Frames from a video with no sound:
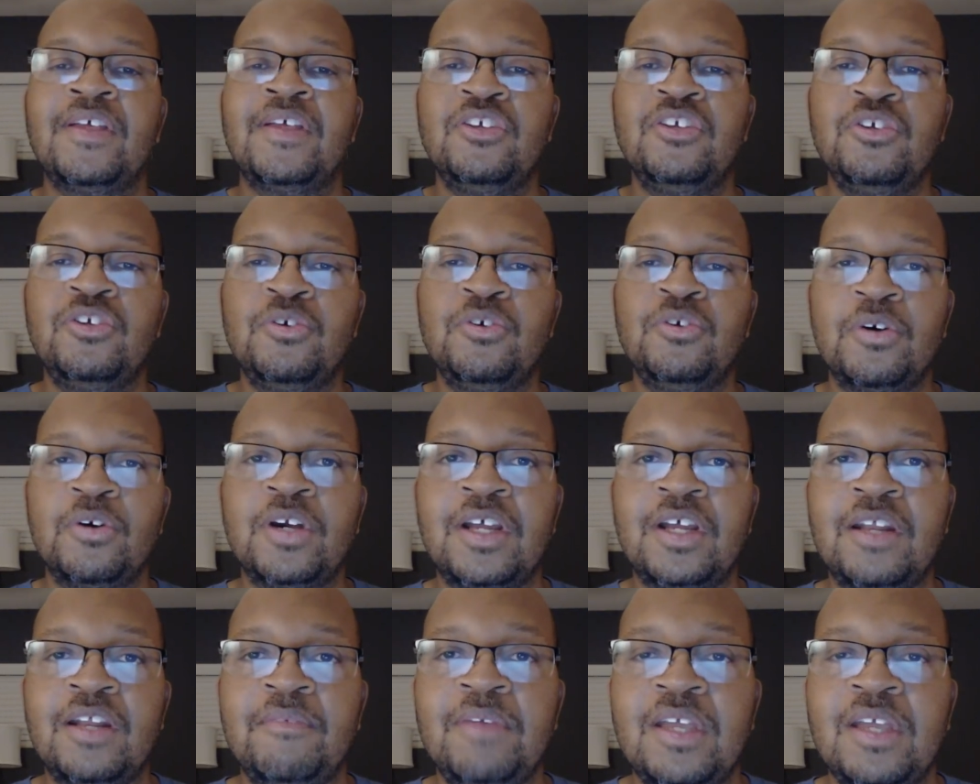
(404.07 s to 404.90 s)
You are
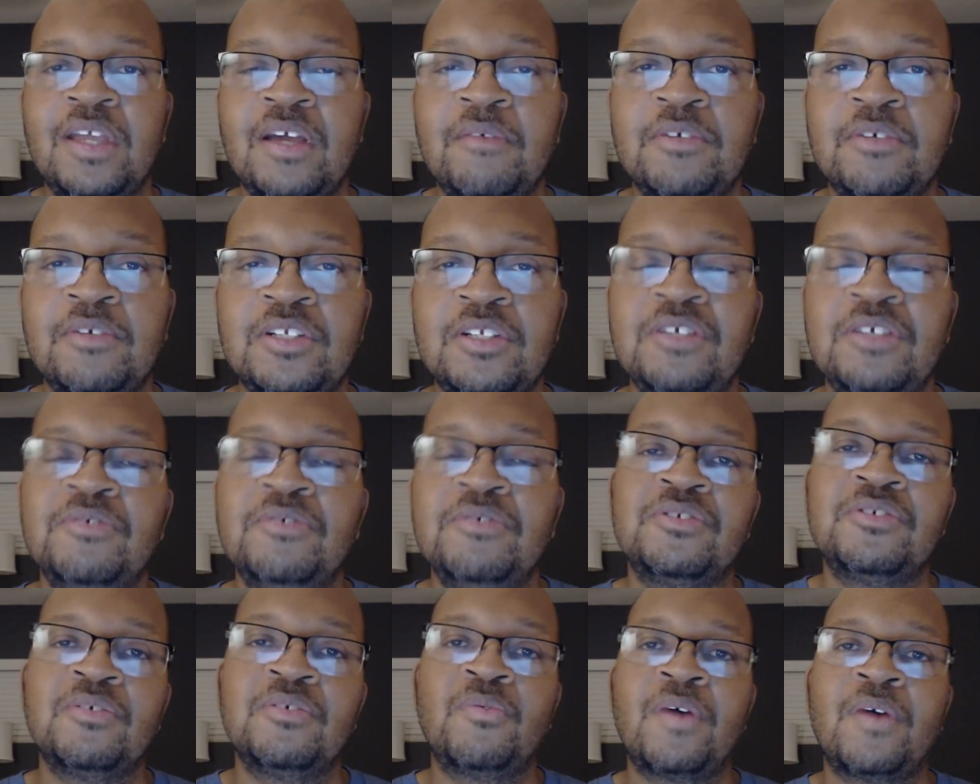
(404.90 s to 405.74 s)
going to be able to
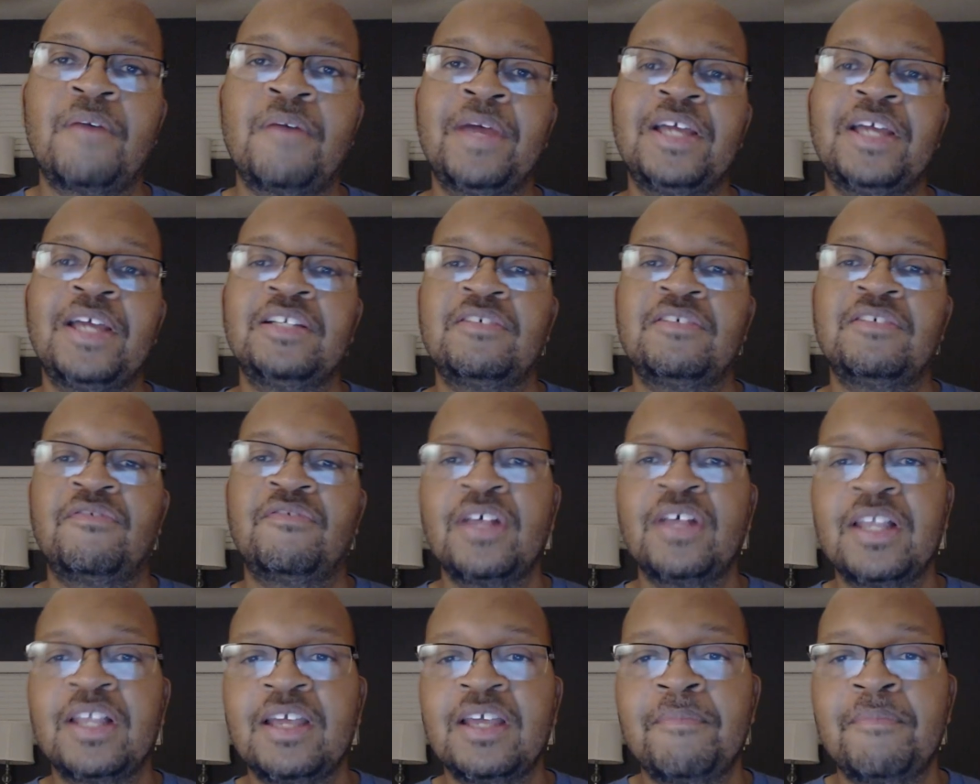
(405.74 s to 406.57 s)
use the one-page
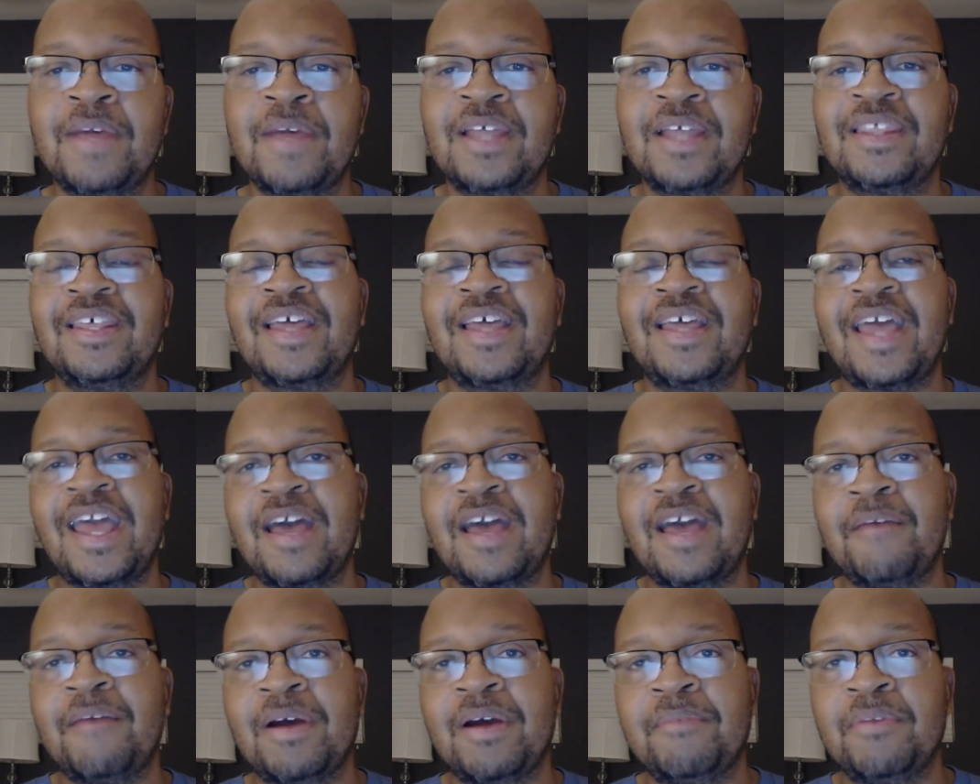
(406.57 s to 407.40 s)
affiliate method
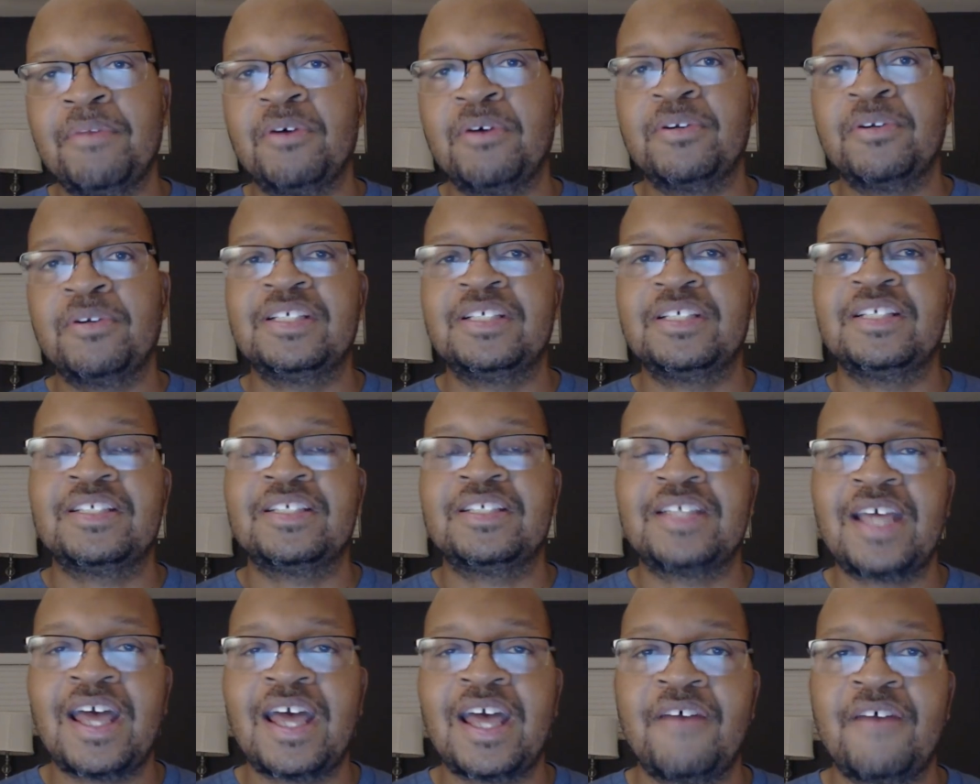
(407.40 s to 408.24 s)
and my bonuses
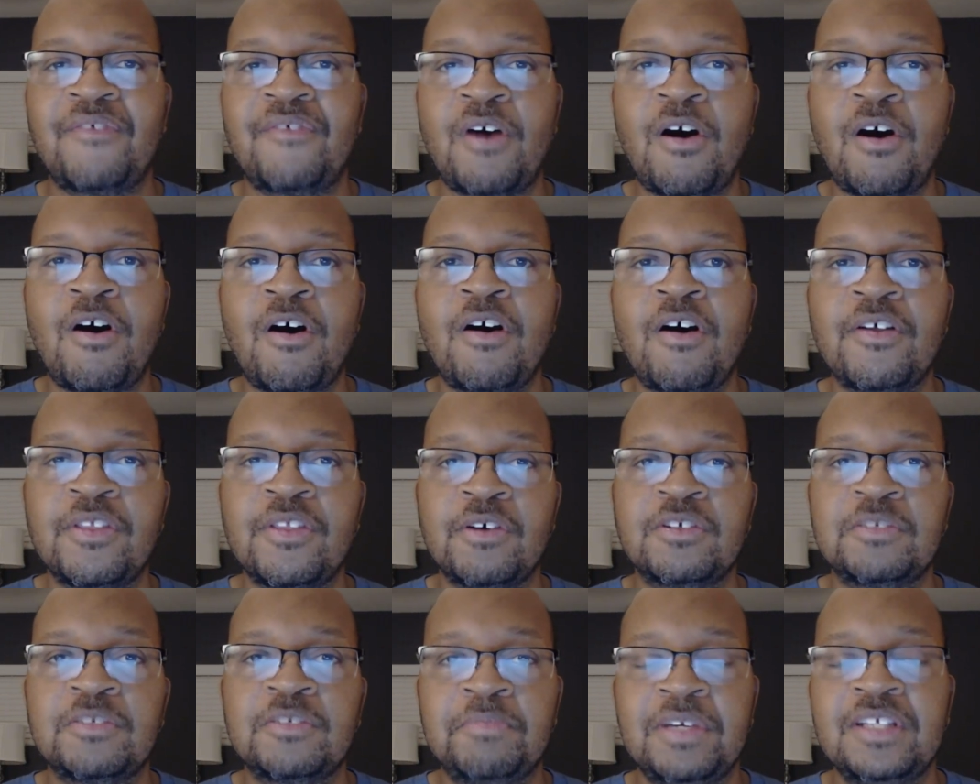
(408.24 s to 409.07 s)
to have all
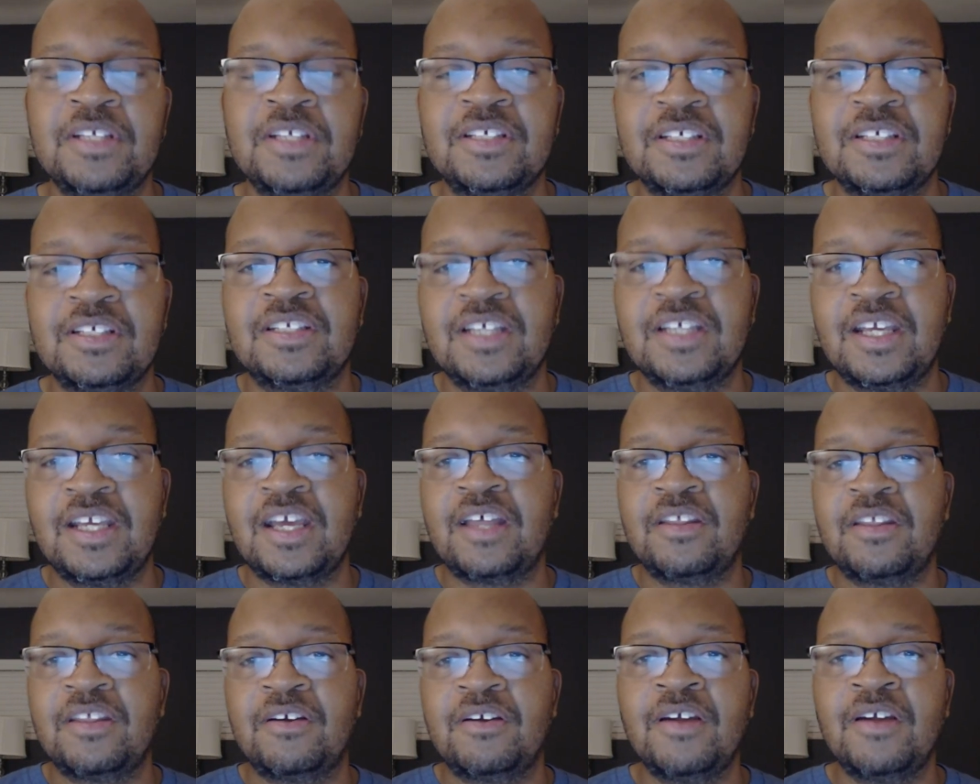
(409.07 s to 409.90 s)
those pieces
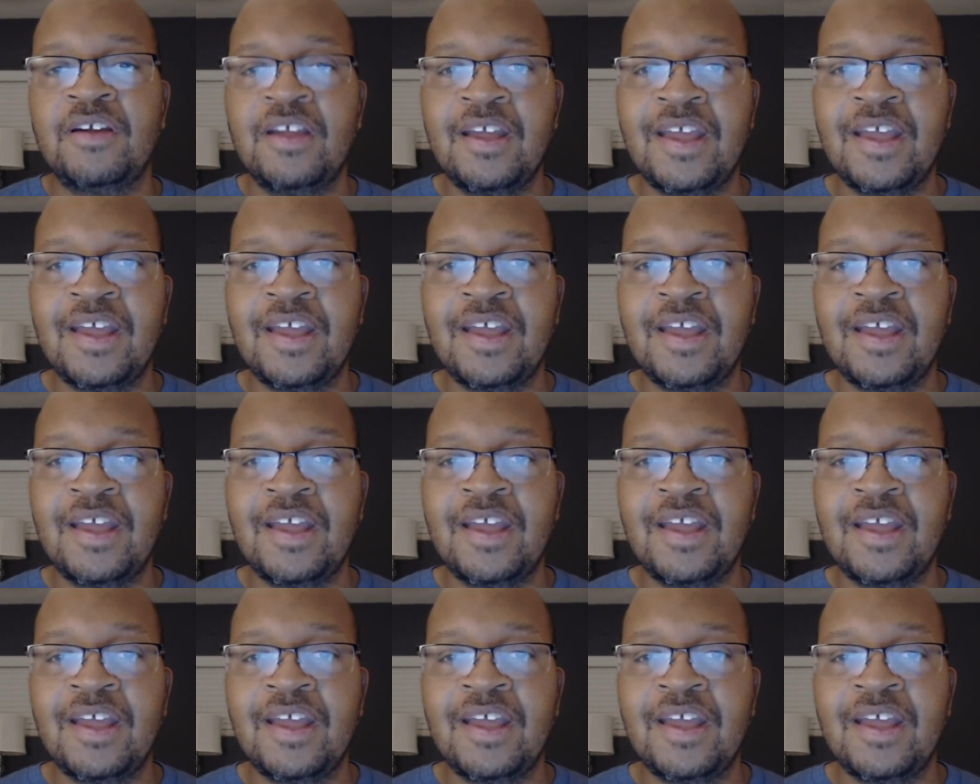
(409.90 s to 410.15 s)
together